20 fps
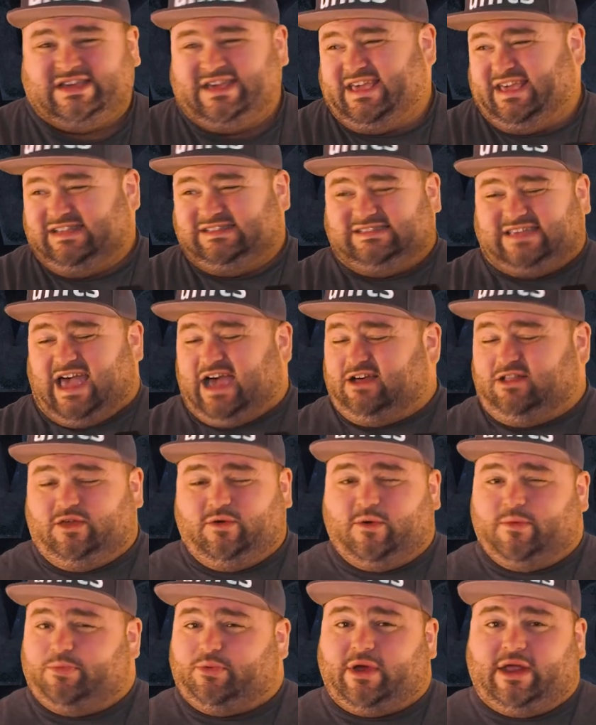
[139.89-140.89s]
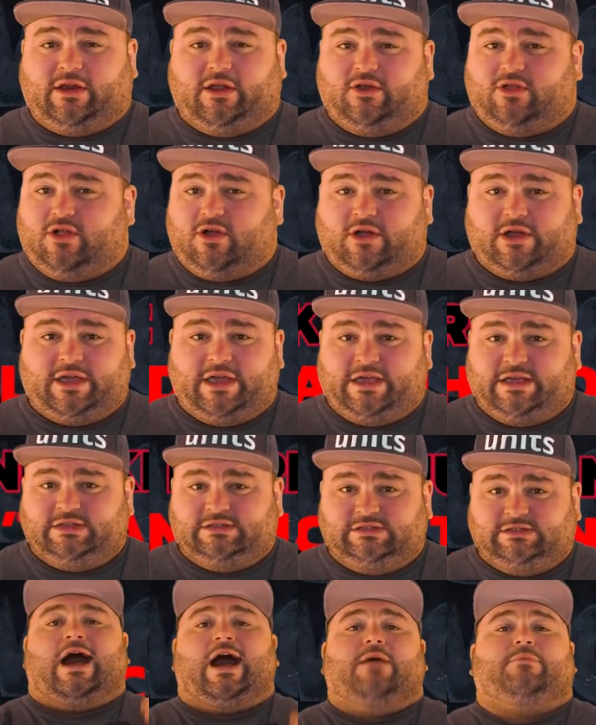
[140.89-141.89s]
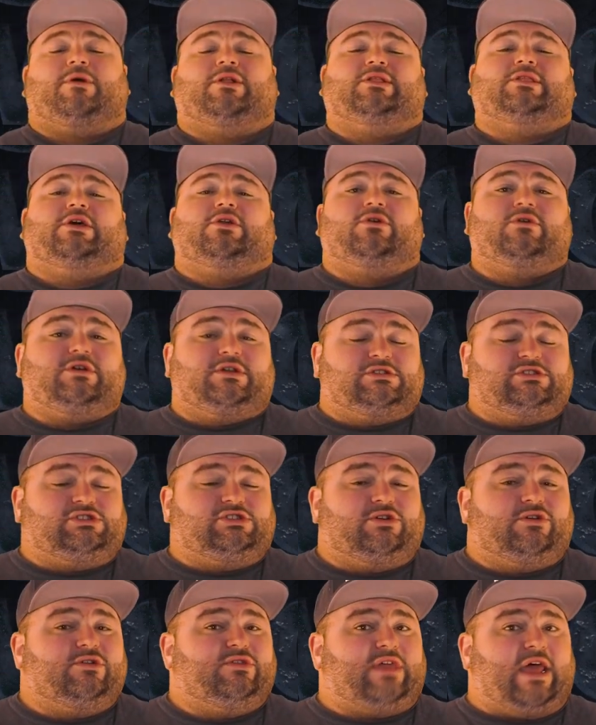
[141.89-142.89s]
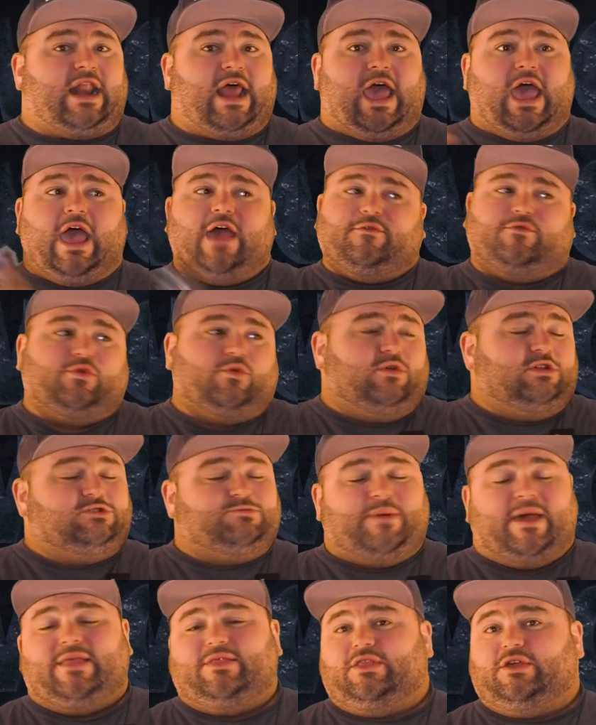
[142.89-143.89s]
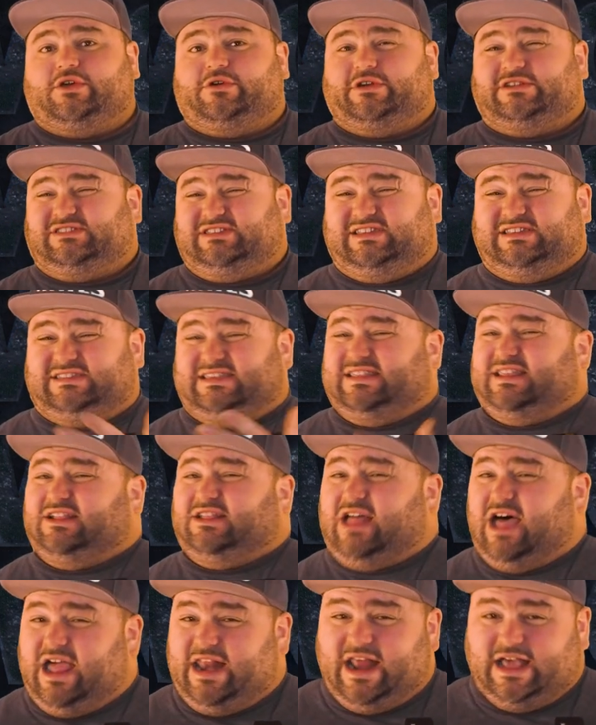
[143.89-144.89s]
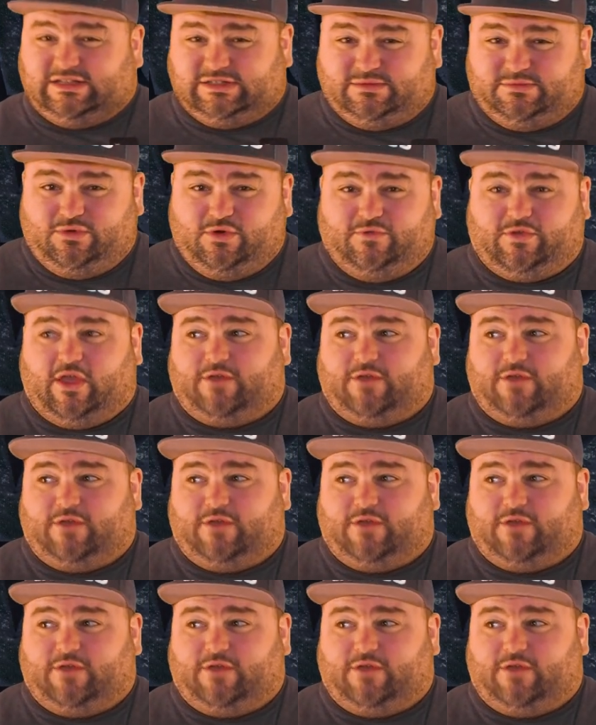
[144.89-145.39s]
Exactly what Brandon Clark is. I'm a little concerned that everyone's betting the Grizzlies and the line hasn't moved.